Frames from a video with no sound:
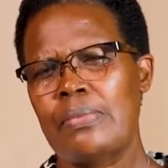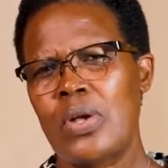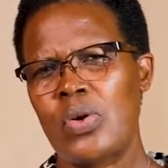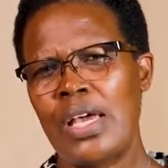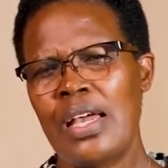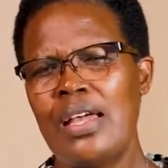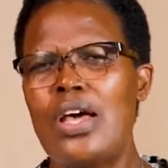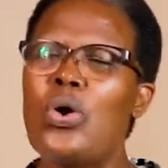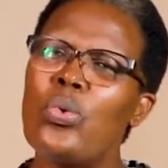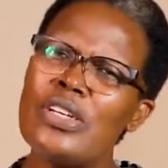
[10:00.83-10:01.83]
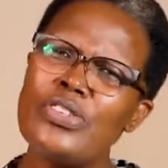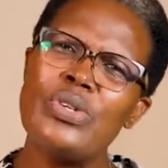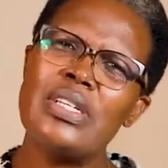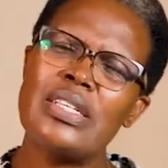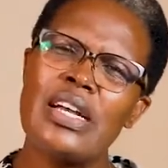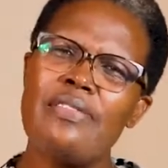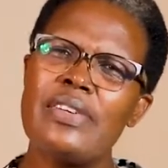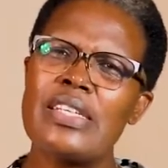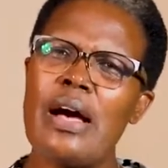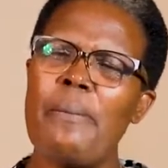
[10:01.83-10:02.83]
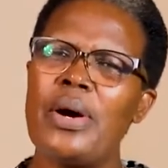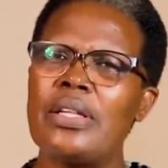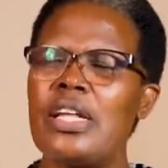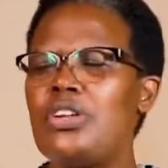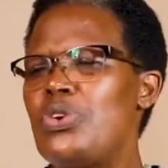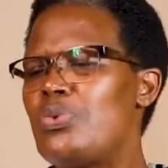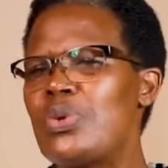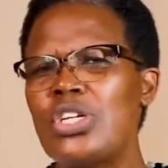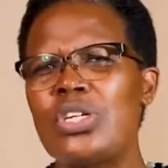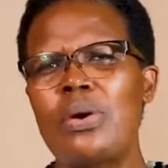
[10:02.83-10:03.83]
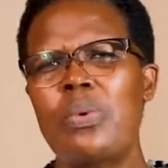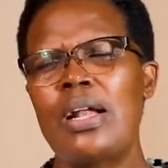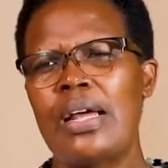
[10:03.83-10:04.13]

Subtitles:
Okay? Once you discover someone, then you wish they were